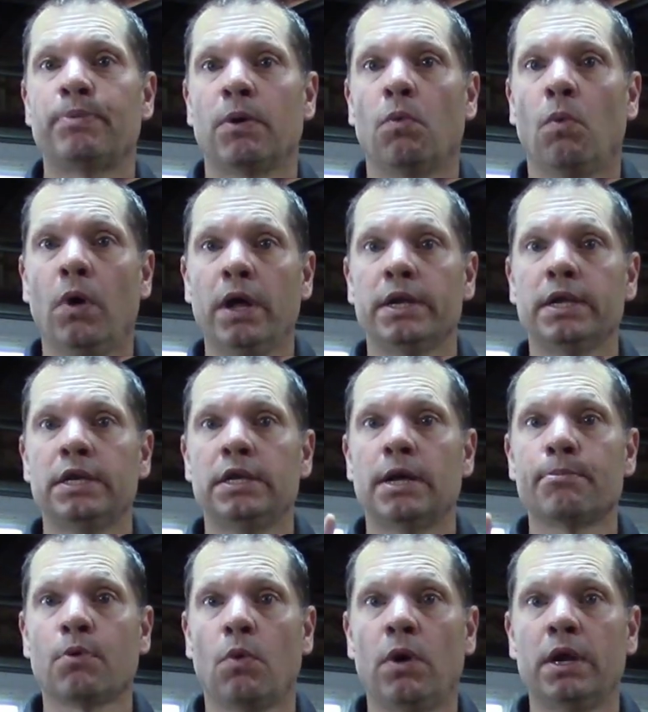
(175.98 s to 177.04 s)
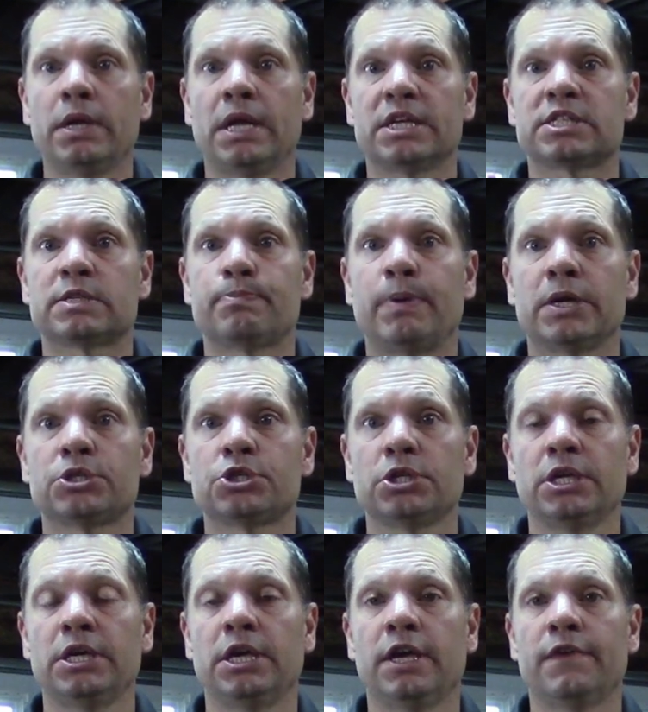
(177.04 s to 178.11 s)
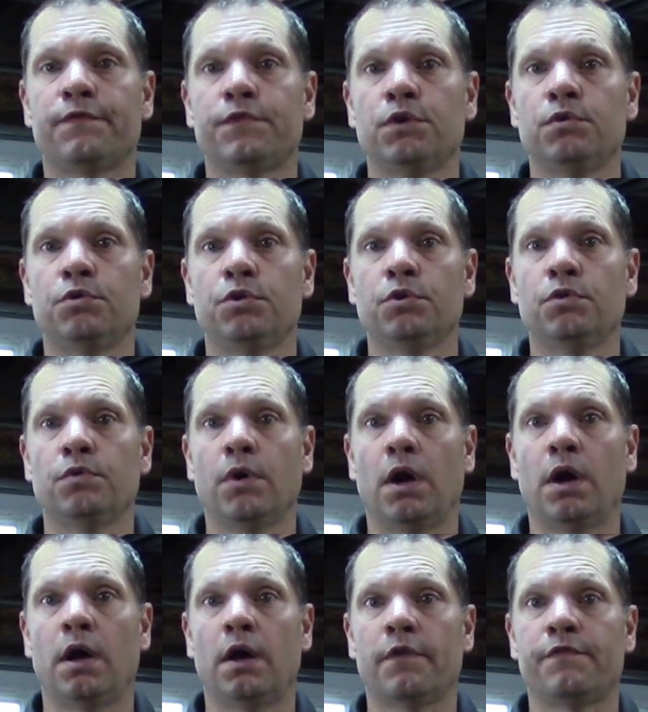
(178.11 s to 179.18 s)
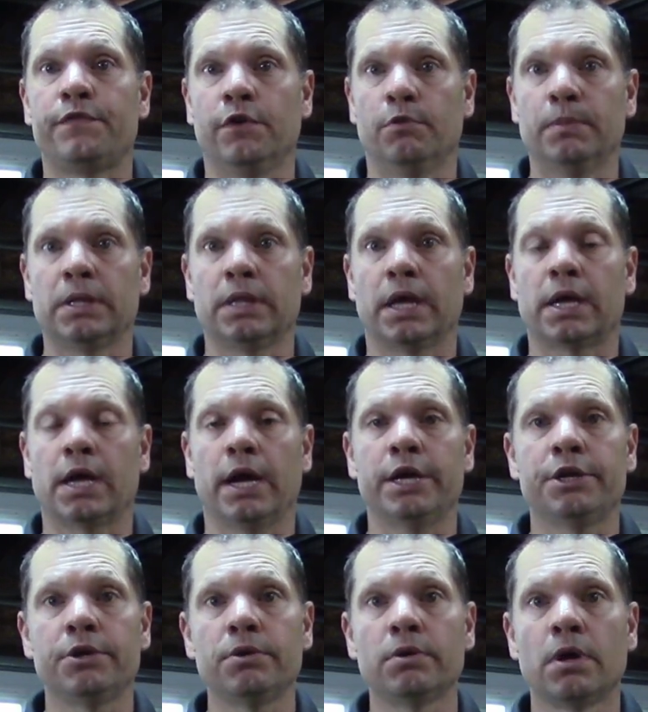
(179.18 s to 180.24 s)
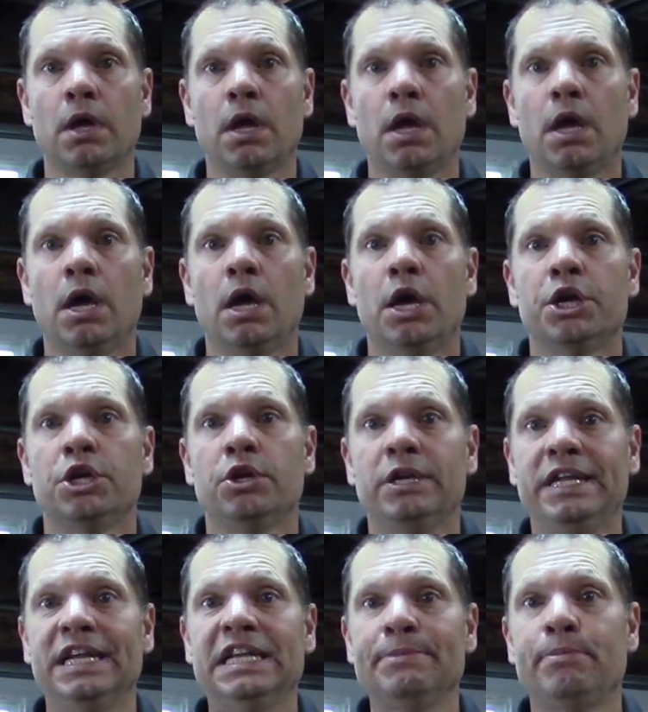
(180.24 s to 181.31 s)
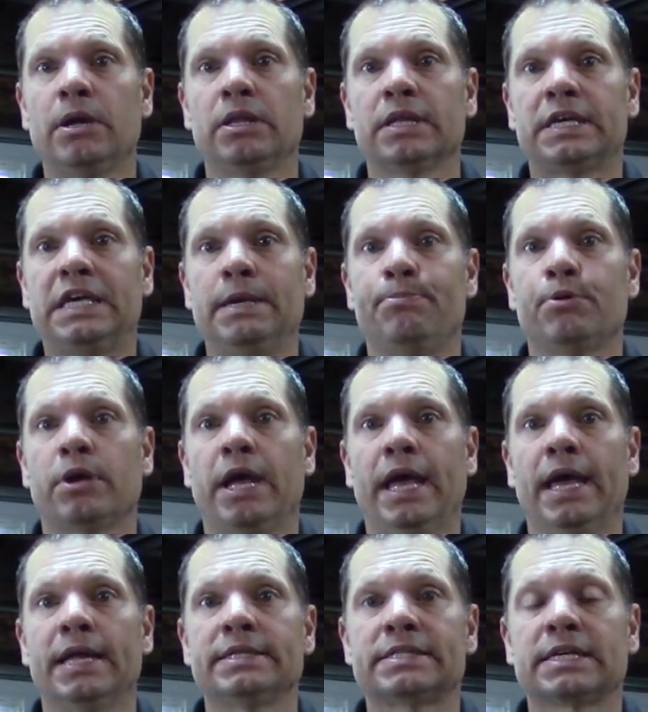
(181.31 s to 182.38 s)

Number one, especially if you do filming like I do, you need to be able to keep your hands